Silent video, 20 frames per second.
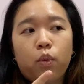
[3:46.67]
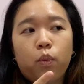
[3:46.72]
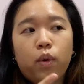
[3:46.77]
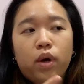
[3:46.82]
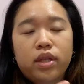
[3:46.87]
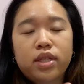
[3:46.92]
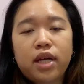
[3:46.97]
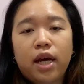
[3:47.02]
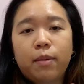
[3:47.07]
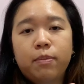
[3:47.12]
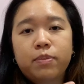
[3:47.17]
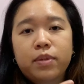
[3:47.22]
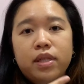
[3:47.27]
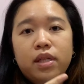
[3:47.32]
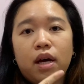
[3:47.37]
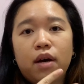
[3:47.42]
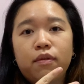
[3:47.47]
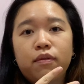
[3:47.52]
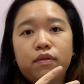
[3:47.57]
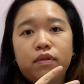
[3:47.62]
what types
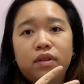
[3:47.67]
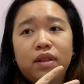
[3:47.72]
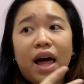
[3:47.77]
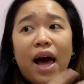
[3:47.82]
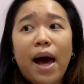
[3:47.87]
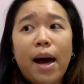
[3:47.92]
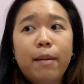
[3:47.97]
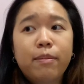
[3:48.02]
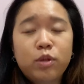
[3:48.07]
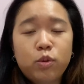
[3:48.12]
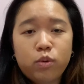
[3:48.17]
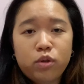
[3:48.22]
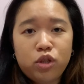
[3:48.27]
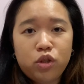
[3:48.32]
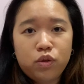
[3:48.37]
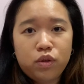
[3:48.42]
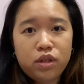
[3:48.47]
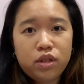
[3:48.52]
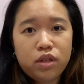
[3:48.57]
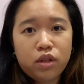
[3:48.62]
of labs would
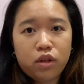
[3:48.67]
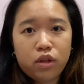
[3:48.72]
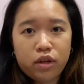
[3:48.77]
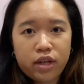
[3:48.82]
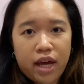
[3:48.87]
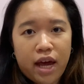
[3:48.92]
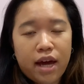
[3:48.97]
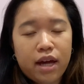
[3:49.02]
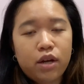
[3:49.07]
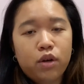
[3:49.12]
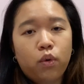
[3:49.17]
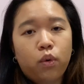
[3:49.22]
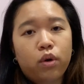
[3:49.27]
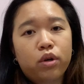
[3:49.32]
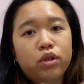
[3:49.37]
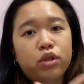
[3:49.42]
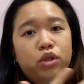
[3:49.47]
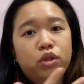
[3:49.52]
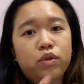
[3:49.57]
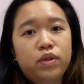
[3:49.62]
you need to look at in
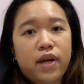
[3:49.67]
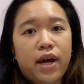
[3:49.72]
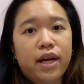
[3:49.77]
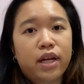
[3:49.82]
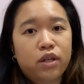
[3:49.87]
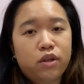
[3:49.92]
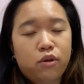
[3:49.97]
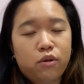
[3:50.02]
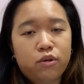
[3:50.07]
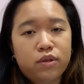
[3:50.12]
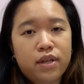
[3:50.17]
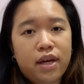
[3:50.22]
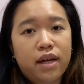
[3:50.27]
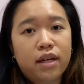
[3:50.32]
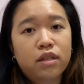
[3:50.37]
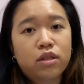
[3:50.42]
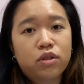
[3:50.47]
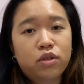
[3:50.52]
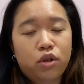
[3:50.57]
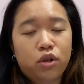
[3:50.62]
order to diagnose
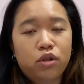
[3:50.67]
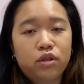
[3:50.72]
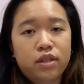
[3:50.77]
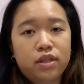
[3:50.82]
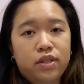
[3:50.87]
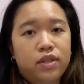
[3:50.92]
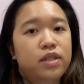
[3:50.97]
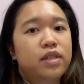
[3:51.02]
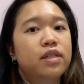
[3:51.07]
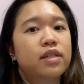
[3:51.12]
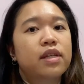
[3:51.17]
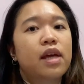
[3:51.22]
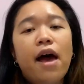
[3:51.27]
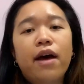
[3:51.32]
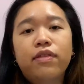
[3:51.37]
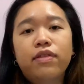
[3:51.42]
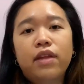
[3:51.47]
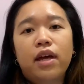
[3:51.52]
that certain disease, and